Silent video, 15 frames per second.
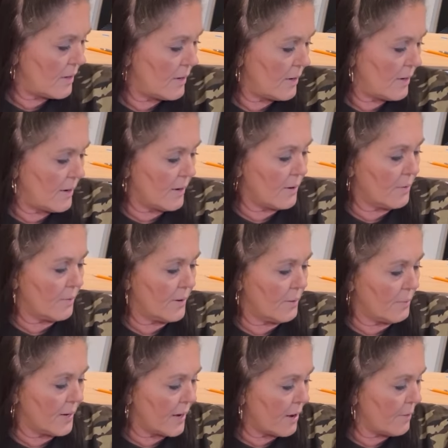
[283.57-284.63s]
Here we
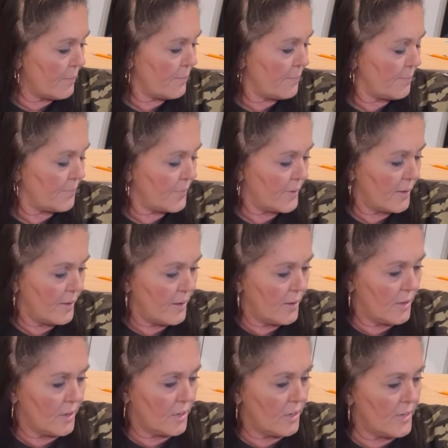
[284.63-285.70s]
go.
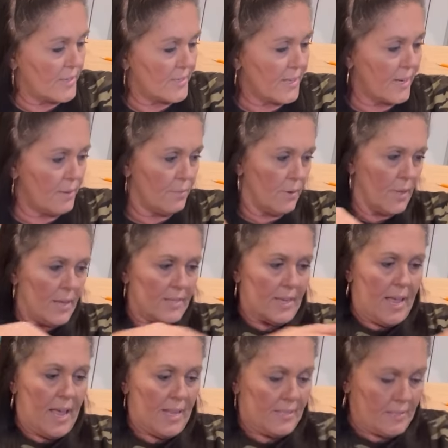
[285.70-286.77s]
Goodness, I didn't realize I
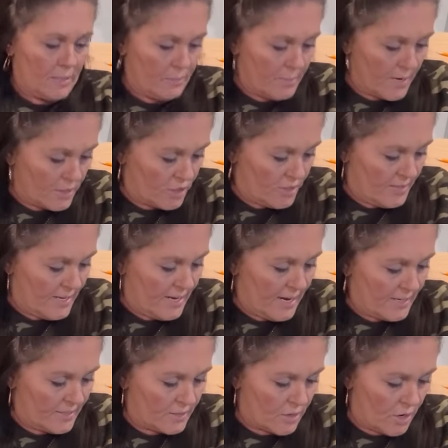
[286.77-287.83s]
had so much. And then
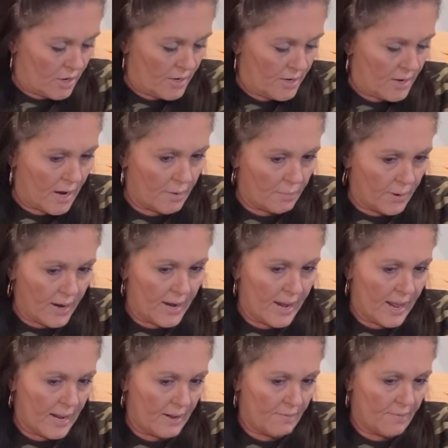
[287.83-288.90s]
I ran
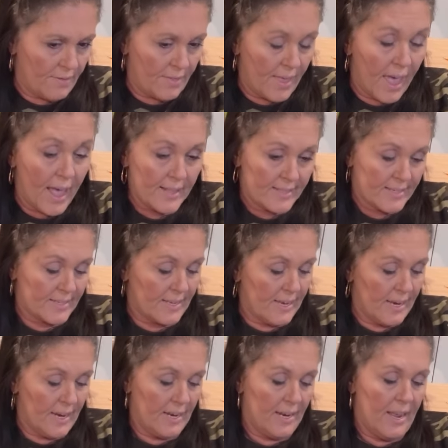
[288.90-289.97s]
out of that
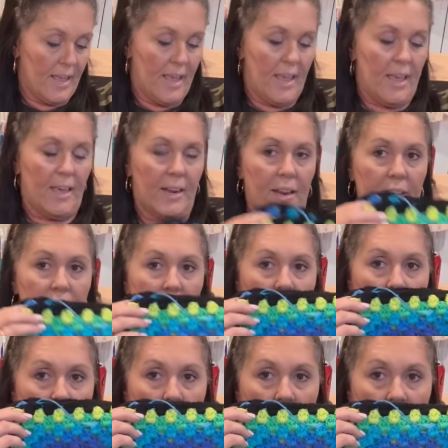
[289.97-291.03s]
skein, and I
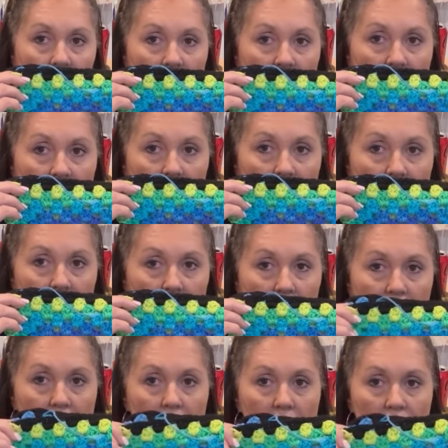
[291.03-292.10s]
started another
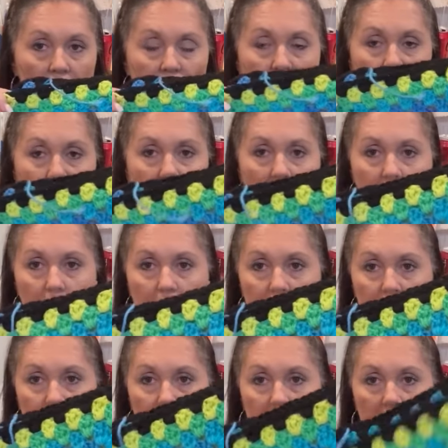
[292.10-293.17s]
Red Heart stripes.